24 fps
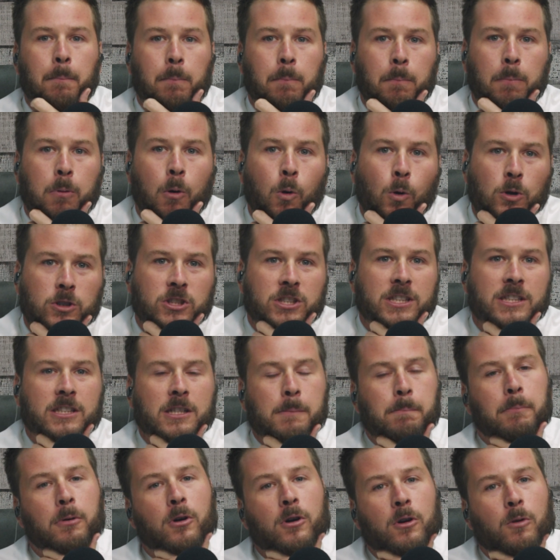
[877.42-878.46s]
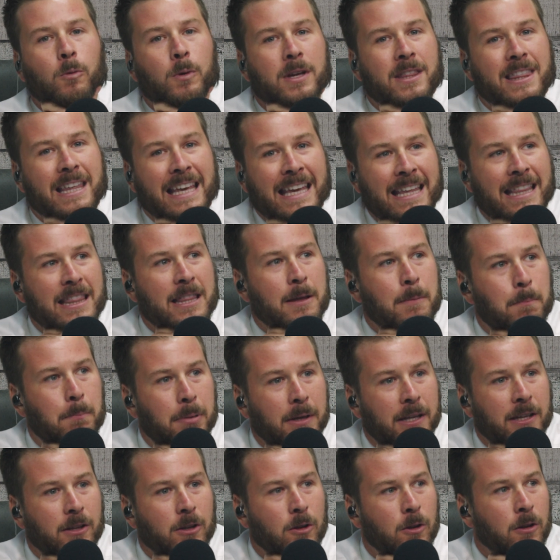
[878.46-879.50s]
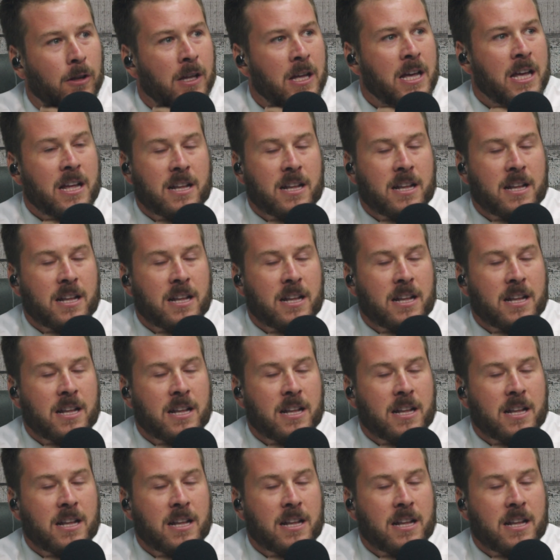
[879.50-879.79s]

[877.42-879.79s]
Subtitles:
portion to put within the bill.